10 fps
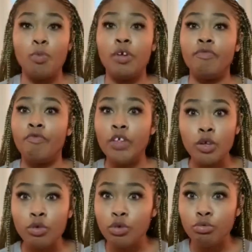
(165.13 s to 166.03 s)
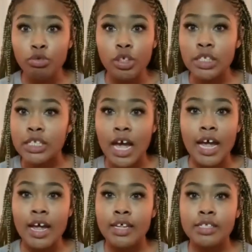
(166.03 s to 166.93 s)
what field you
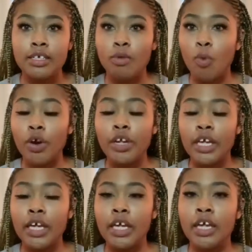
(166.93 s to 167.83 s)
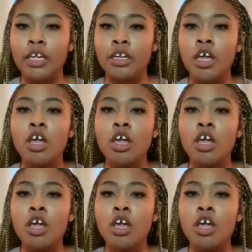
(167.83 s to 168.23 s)
decide to work in,